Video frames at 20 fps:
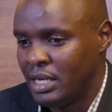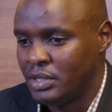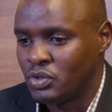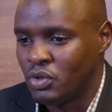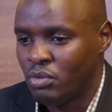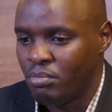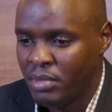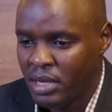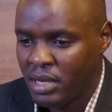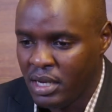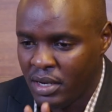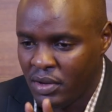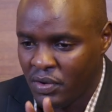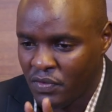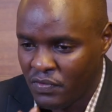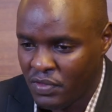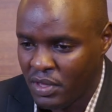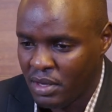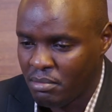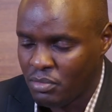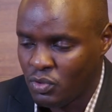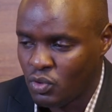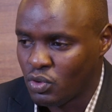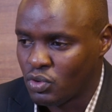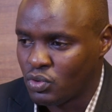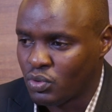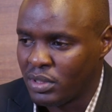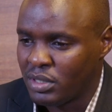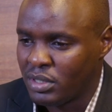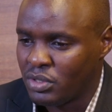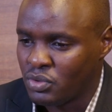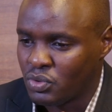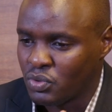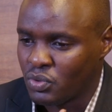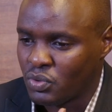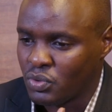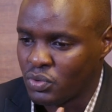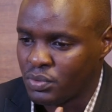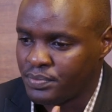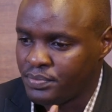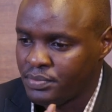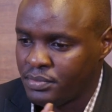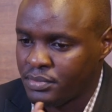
And so many of them don't want to